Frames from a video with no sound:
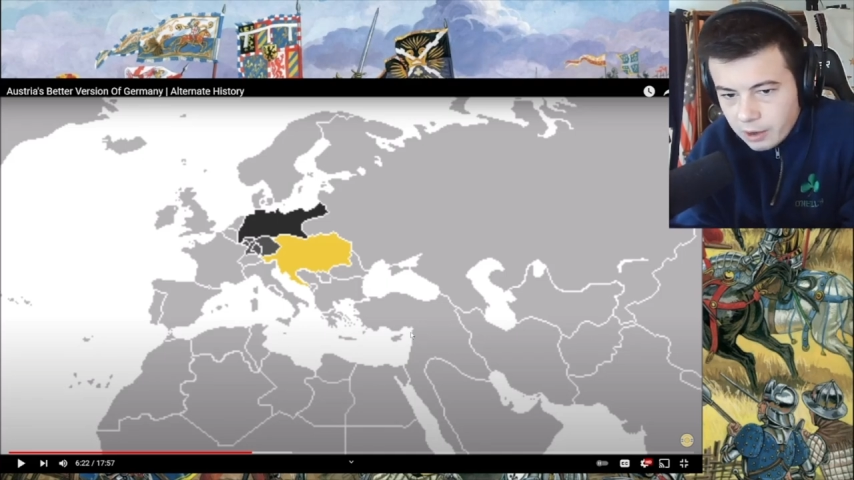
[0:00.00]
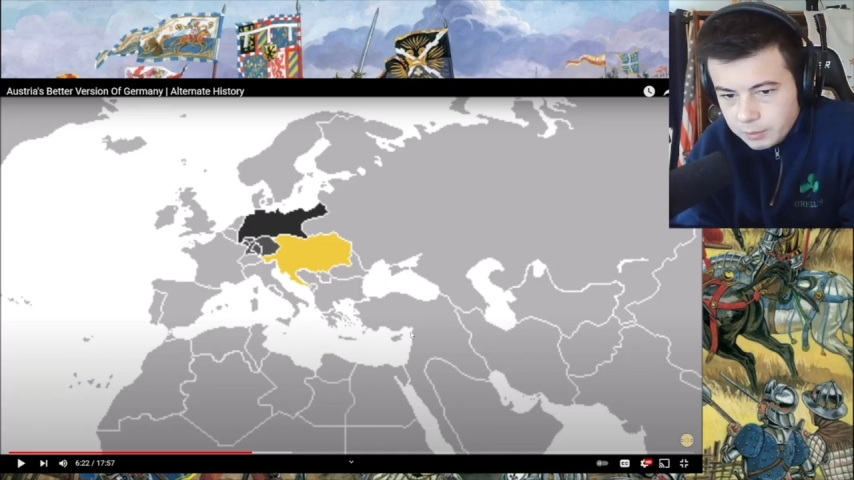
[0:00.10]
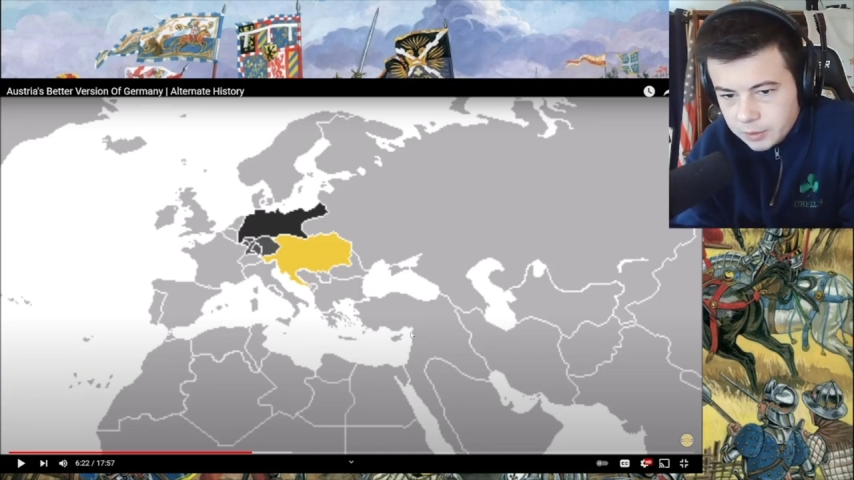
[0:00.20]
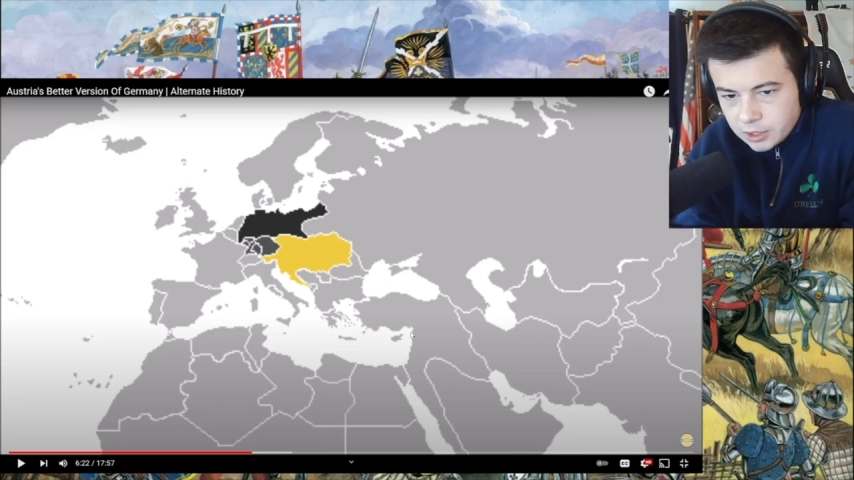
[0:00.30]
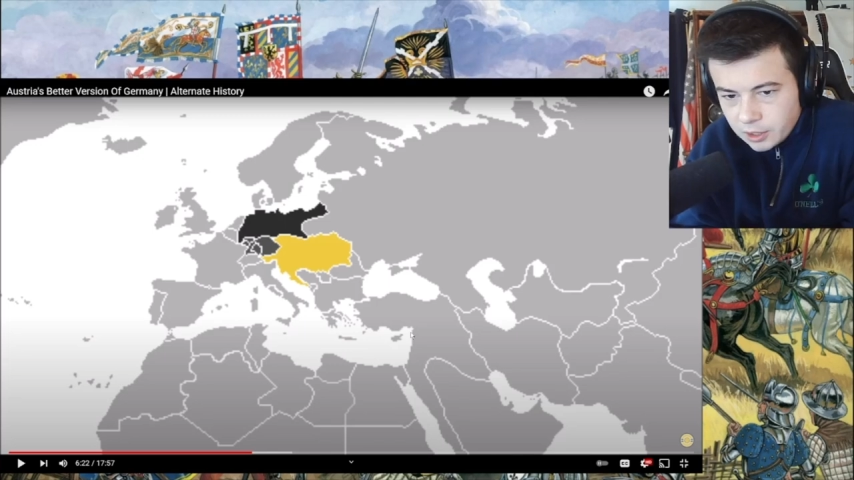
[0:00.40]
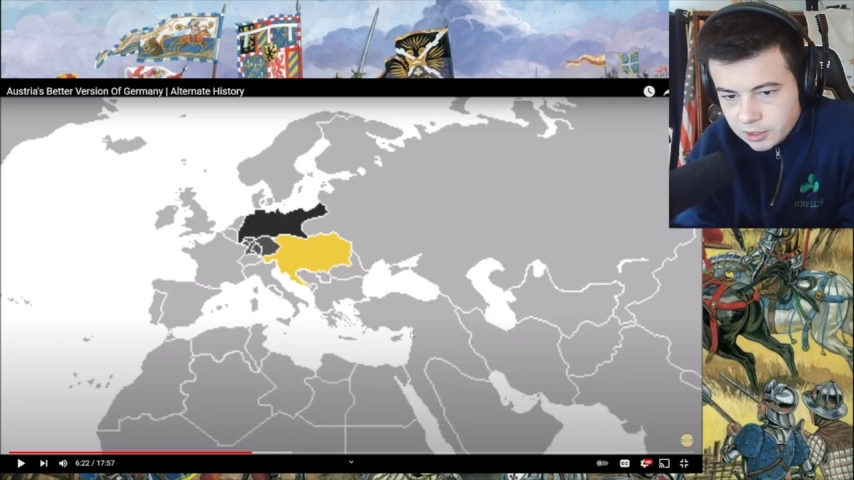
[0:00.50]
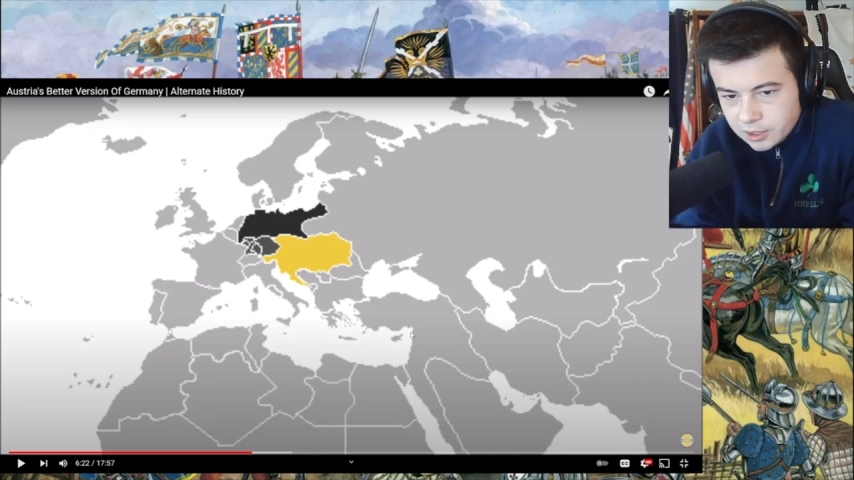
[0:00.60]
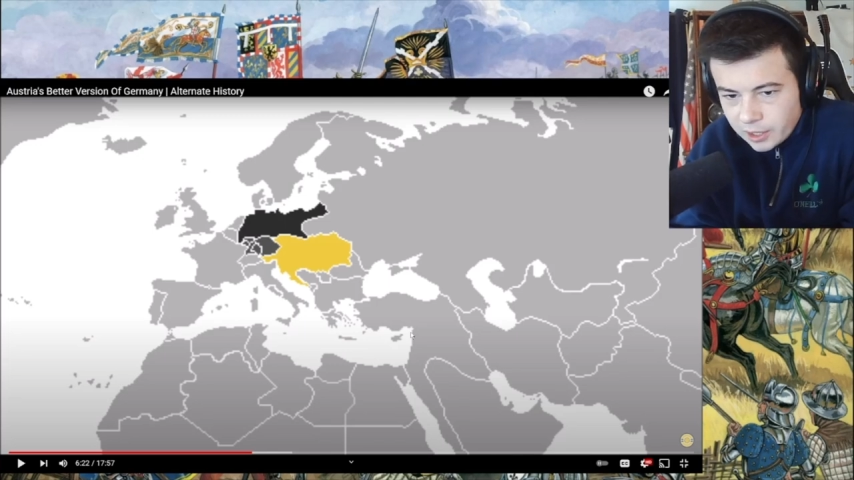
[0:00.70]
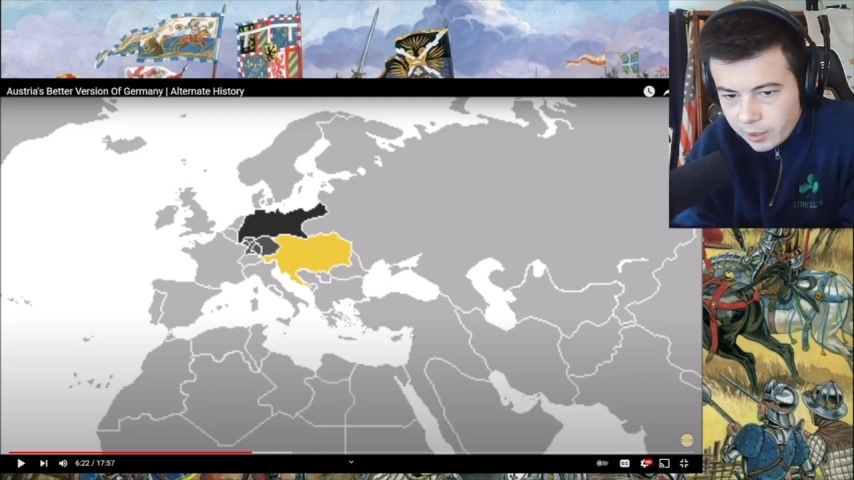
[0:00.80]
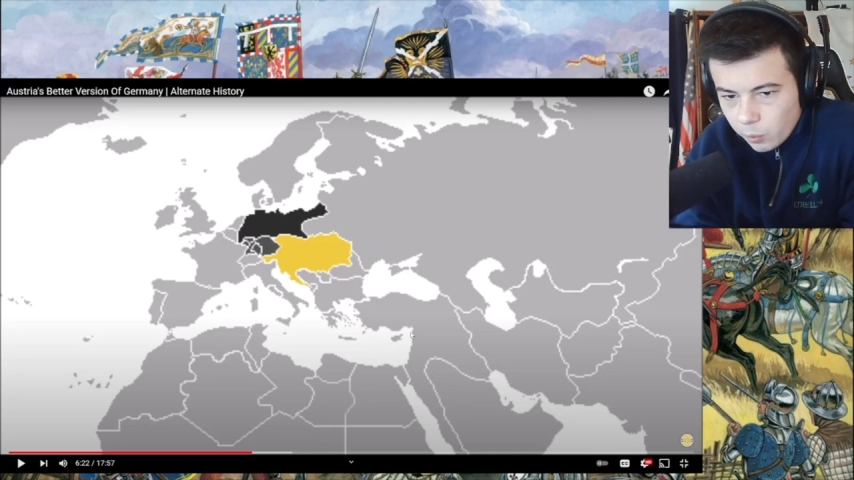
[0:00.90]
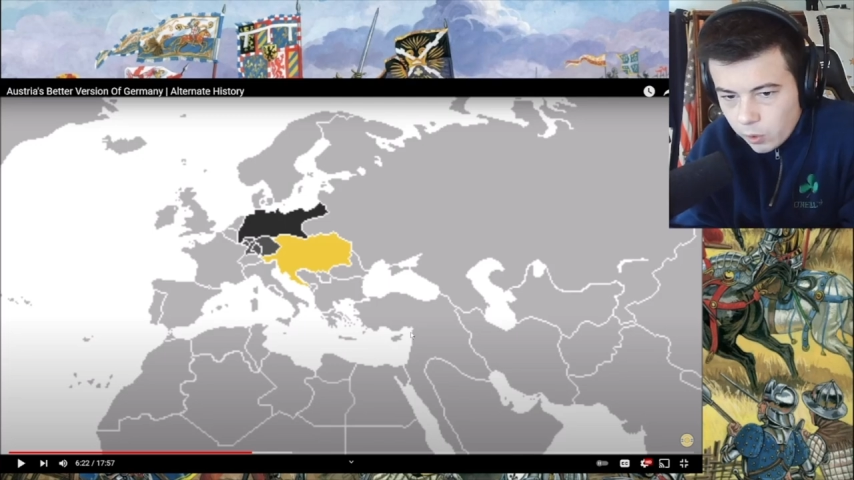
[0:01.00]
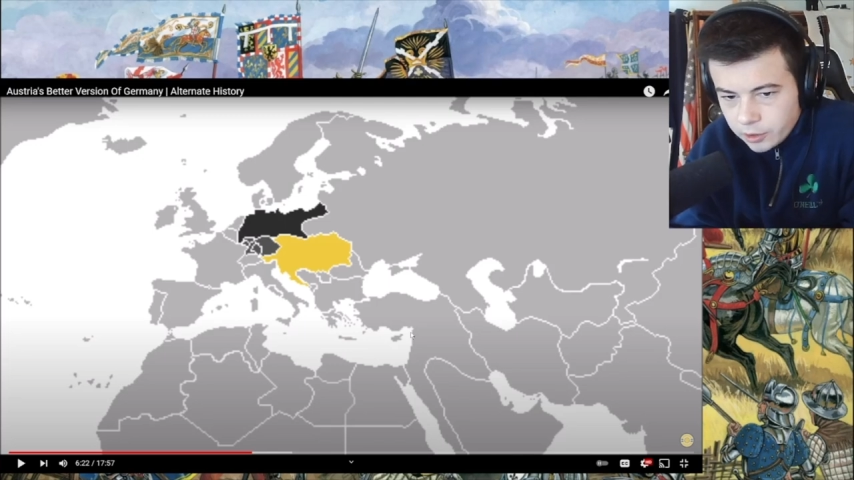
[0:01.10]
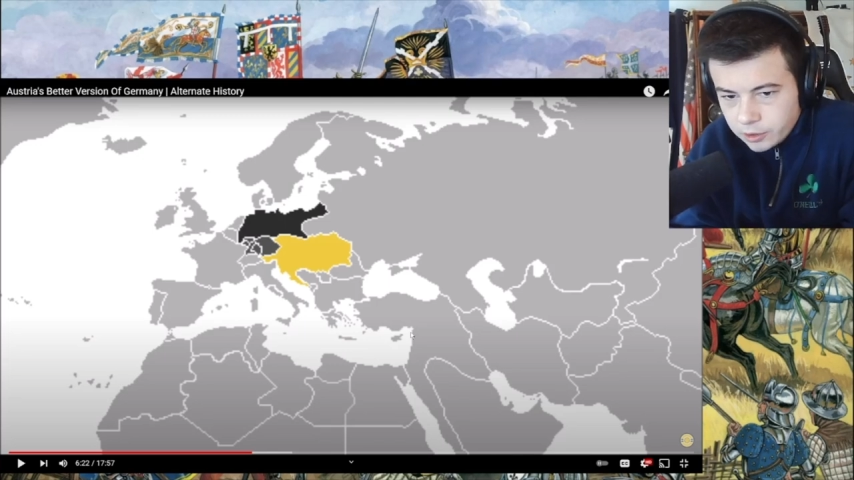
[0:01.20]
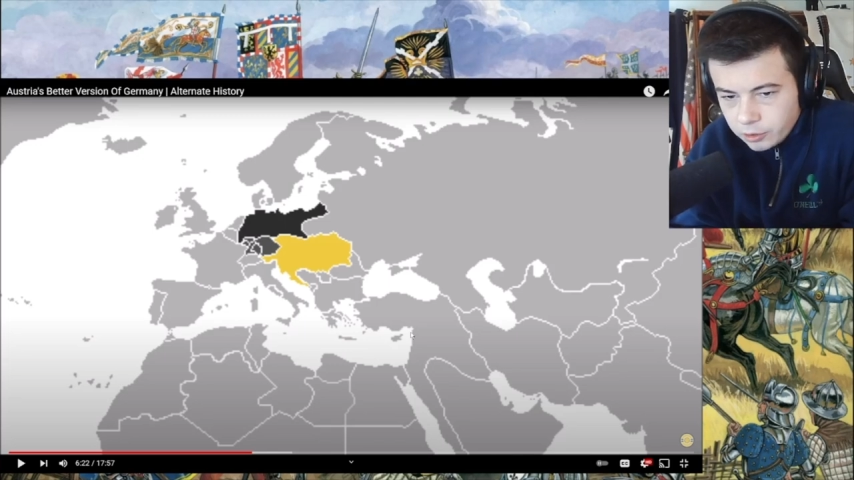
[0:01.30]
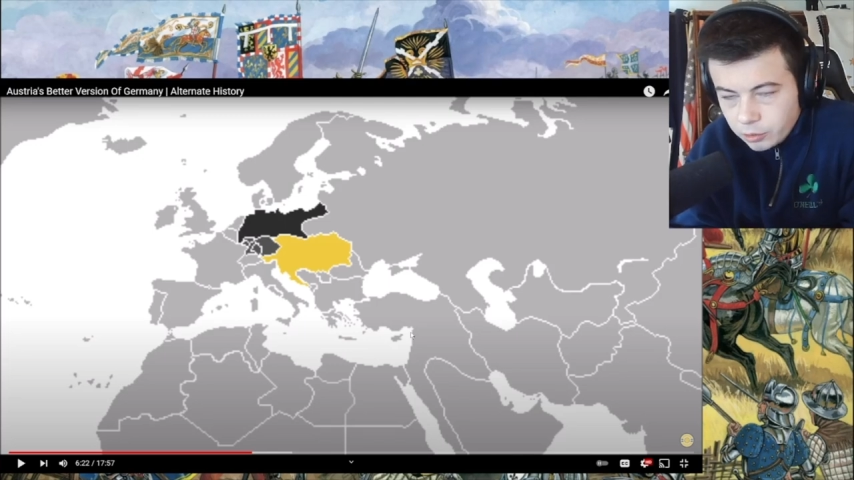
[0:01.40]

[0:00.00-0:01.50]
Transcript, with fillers: him is going to say and want to do,